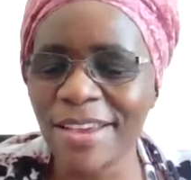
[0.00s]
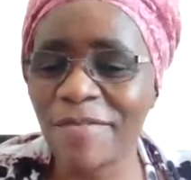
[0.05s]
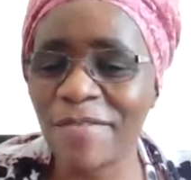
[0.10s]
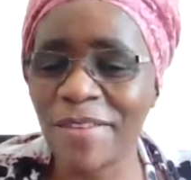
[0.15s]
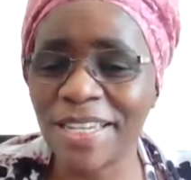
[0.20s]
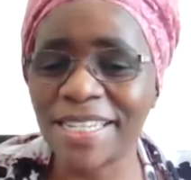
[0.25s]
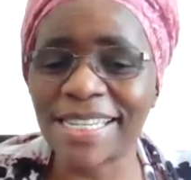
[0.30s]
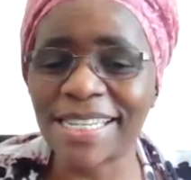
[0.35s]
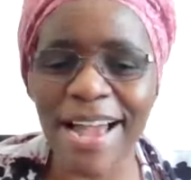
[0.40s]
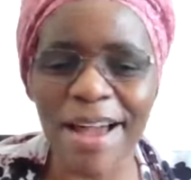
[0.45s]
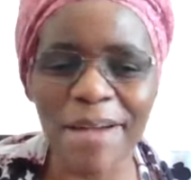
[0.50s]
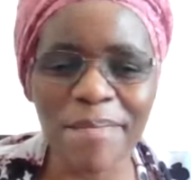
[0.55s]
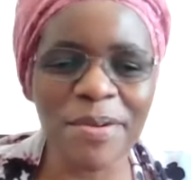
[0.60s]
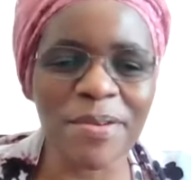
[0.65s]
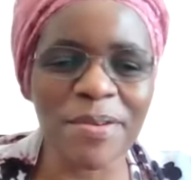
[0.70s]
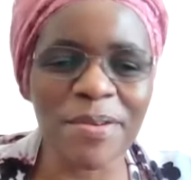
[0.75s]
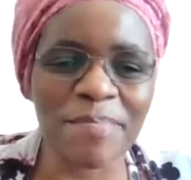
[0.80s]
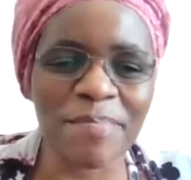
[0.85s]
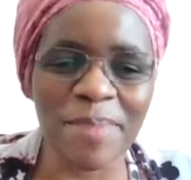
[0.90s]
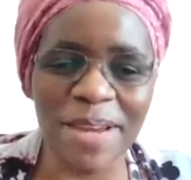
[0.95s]
If he's
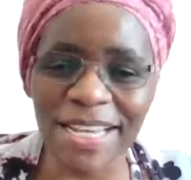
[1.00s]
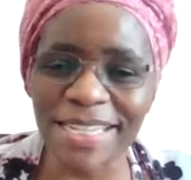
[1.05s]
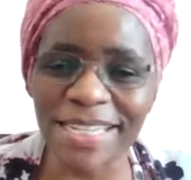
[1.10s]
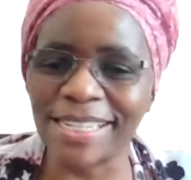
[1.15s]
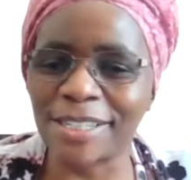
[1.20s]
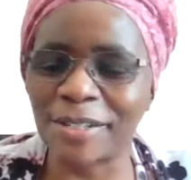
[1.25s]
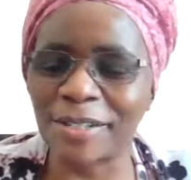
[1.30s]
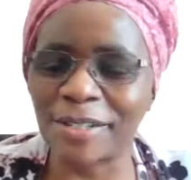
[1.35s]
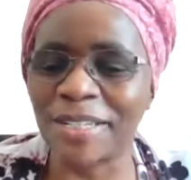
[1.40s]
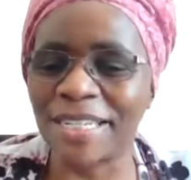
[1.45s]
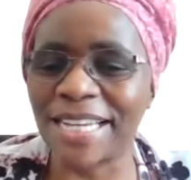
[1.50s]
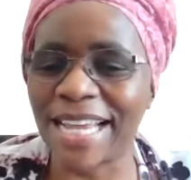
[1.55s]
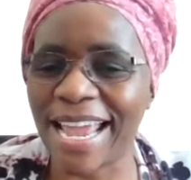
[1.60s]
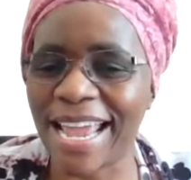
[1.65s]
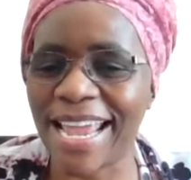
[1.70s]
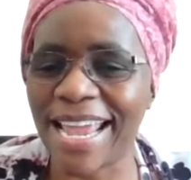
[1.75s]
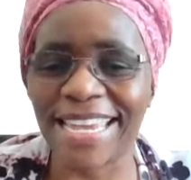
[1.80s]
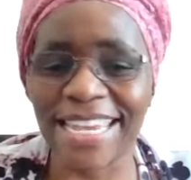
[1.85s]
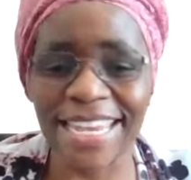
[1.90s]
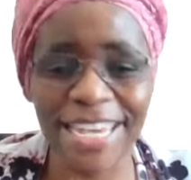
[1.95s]
coming with blessings
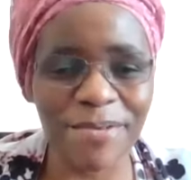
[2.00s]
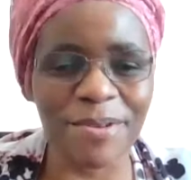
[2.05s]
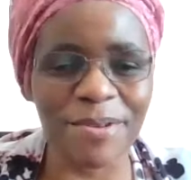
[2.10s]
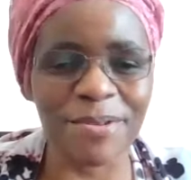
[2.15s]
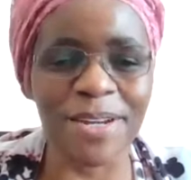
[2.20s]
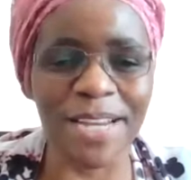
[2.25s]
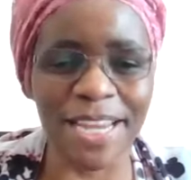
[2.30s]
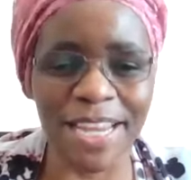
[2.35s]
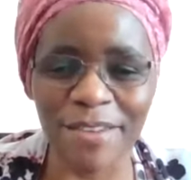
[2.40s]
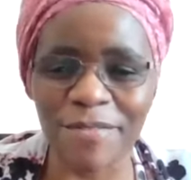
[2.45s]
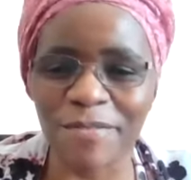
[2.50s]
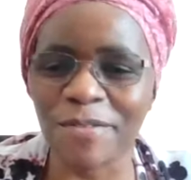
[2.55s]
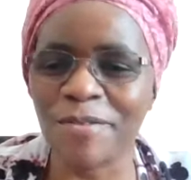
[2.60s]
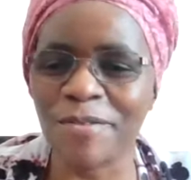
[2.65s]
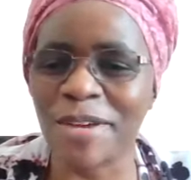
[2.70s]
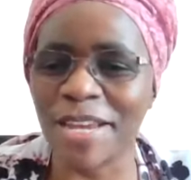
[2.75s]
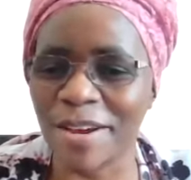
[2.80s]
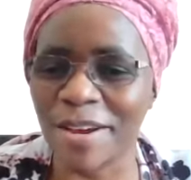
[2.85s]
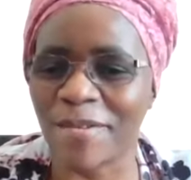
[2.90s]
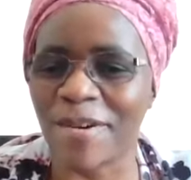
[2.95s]
today, he will give
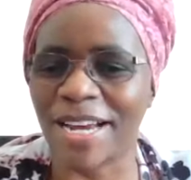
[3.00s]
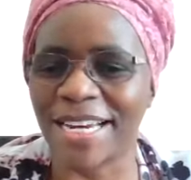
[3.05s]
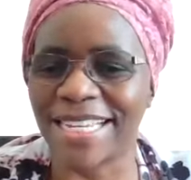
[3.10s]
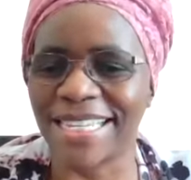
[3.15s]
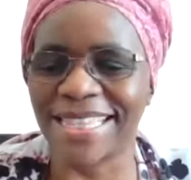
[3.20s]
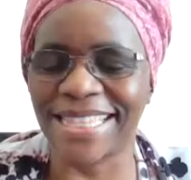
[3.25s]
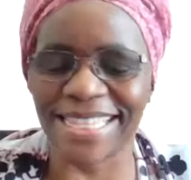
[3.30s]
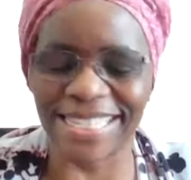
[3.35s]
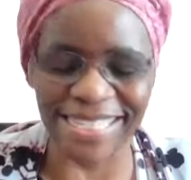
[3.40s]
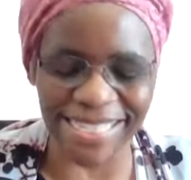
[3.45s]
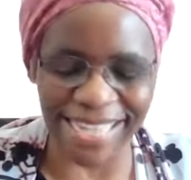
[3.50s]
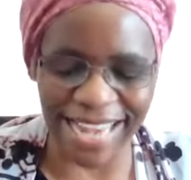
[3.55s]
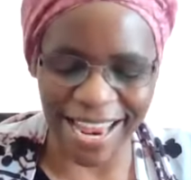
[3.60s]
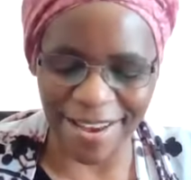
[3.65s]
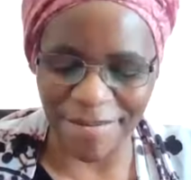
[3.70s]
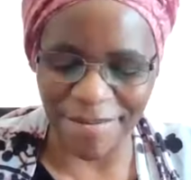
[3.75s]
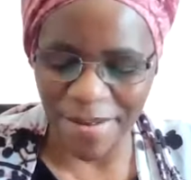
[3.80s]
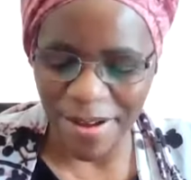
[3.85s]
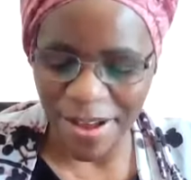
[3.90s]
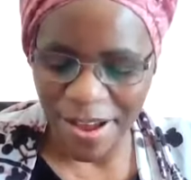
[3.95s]
you equally the
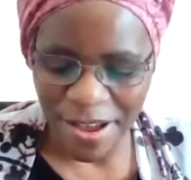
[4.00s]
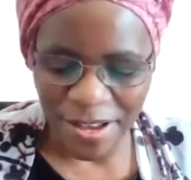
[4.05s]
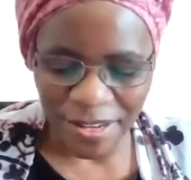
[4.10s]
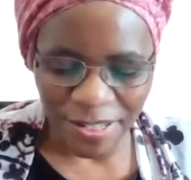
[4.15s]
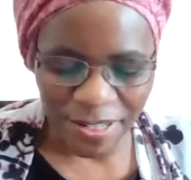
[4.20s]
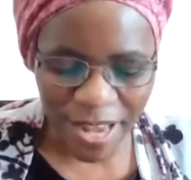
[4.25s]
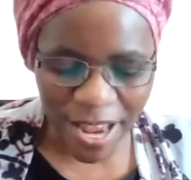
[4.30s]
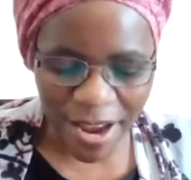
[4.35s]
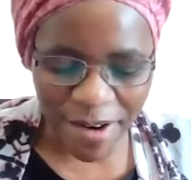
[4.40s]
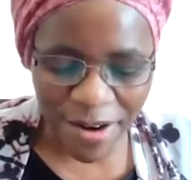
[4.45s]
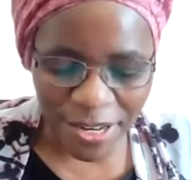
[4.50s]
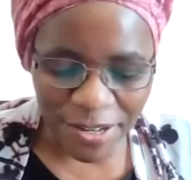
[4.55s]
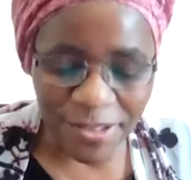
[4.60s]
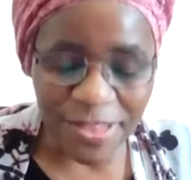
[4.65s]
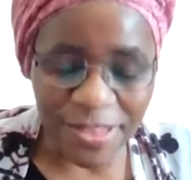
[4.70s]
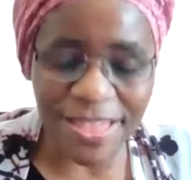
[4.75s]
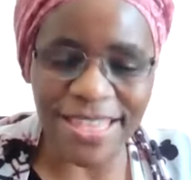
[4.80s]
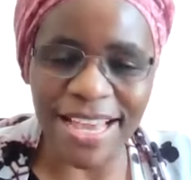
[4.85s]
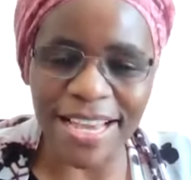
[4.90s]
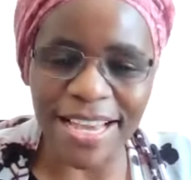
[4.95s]
same. So I want
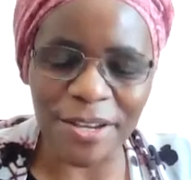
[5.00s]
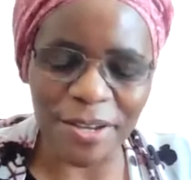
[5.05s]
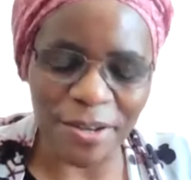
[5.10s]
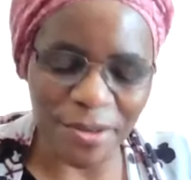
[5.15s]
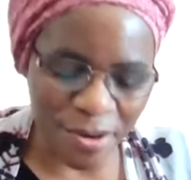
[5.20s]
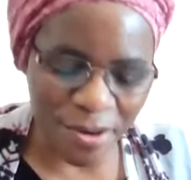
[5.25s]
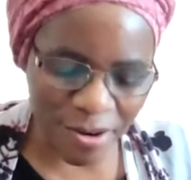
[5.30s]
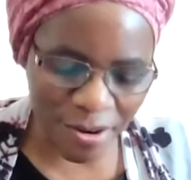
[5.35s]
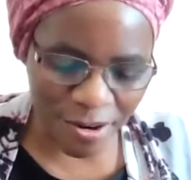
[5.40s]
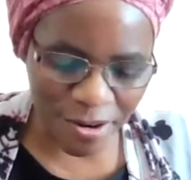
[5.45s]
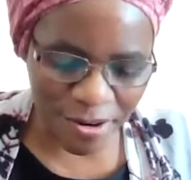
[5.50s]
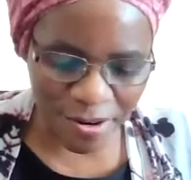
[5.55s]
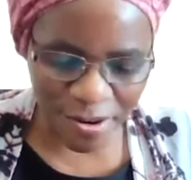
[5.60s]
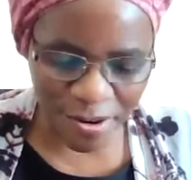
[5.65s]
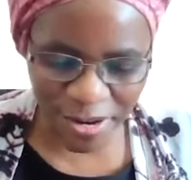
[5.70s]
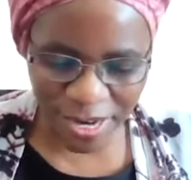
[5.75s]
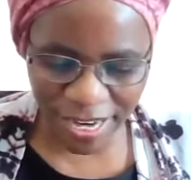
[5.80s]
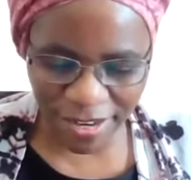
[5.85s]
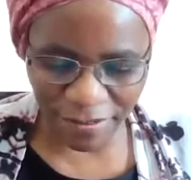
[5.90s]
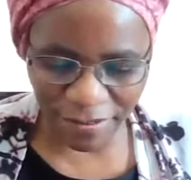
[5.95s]
to thank you all
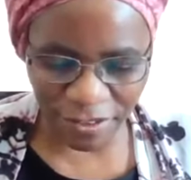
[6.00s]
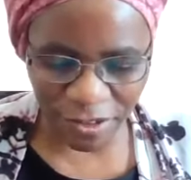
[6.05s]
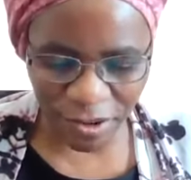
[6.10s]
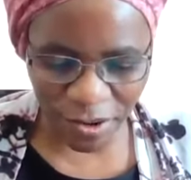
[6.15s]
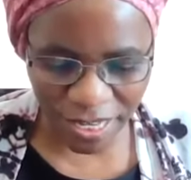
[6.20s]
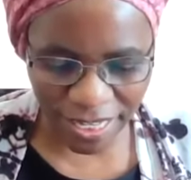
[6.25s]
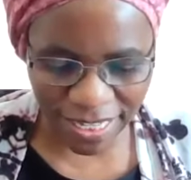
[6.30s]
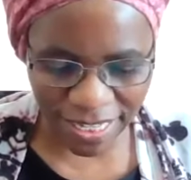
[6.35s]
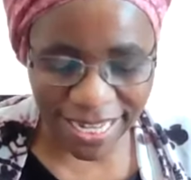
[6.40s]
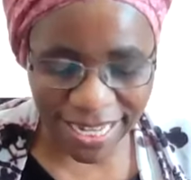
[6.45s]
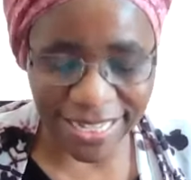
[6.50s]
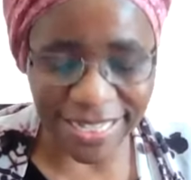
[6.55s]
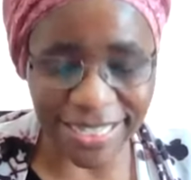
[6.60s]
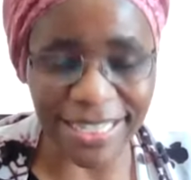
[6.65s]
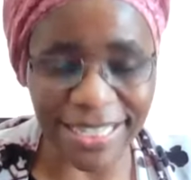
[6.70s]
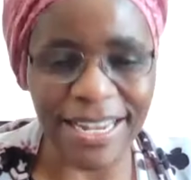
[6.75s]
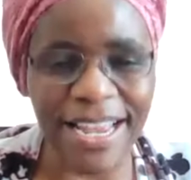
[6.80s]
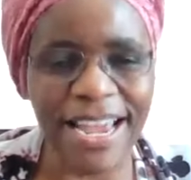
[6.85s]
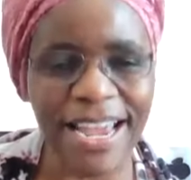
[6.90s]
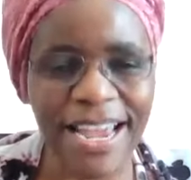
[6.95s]
who have joined
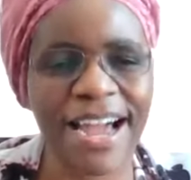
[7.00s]
us.